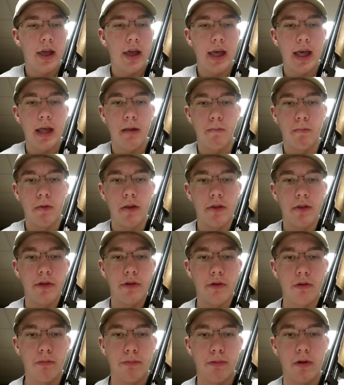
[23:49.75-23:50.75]
I had went
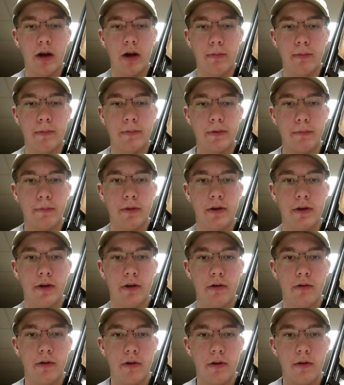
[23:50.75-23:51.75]
through problems on my
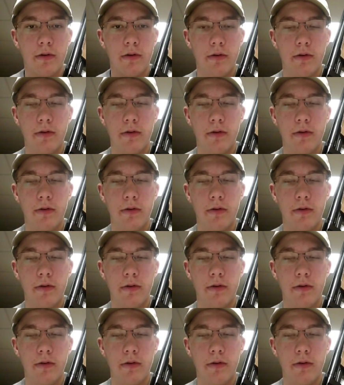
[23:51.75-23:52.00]
shoulder.